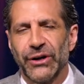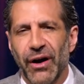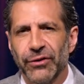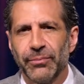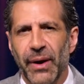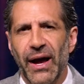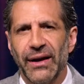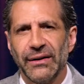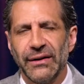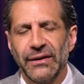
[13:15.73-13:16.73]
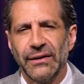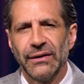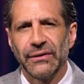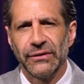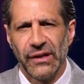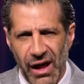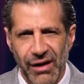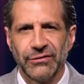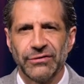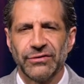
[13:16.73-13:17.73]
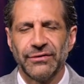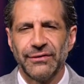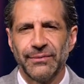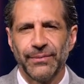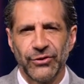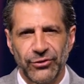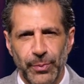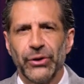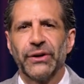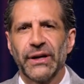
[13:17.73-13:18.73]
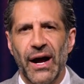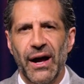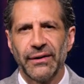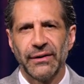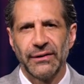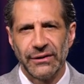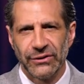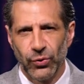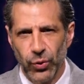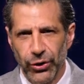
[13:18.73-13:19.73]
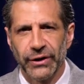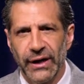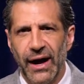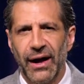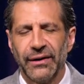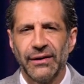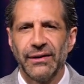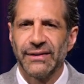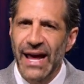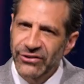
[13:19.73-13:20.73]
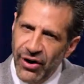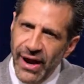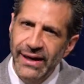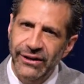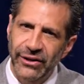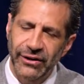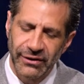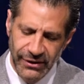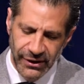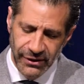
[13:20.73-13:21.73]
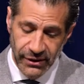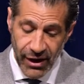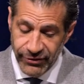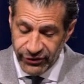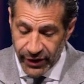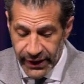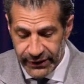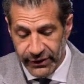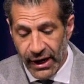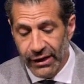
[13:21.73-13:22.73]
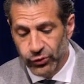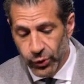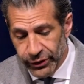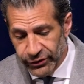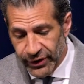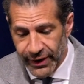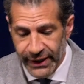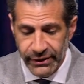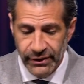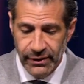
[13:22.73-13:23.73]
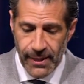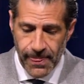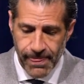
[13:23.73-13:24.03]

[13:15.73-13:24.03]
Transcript: Governed by love, Spirit of God, the Word of God. That's our anchor. Love is our anchor. God's Word is our anchor.